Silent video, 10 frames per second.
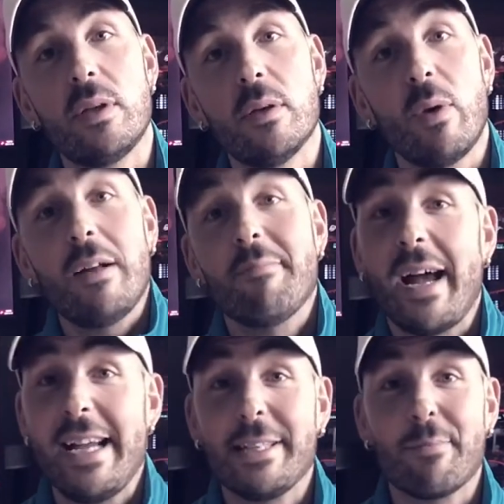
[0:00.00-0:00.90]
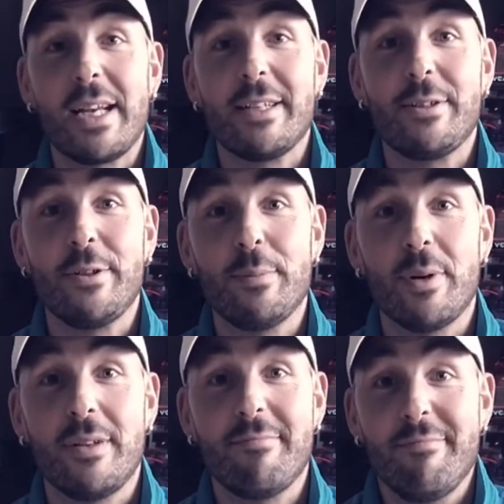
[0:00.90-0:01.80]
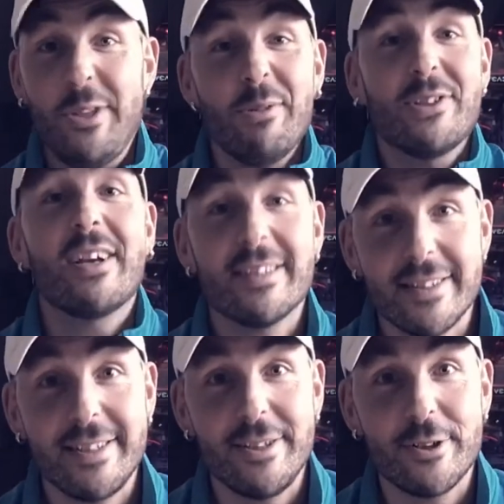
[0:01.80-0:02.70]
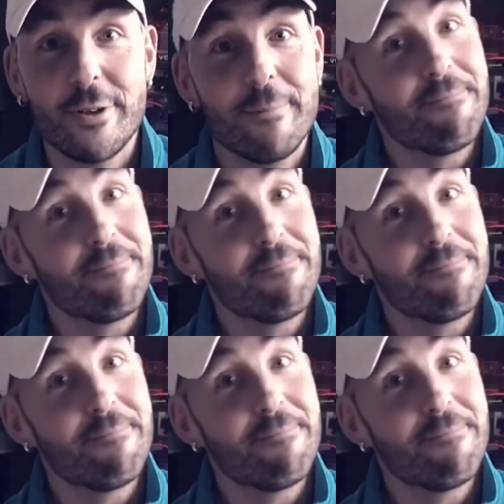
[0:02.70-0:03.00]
well, I hate to break it to you, but you suck as a teacher,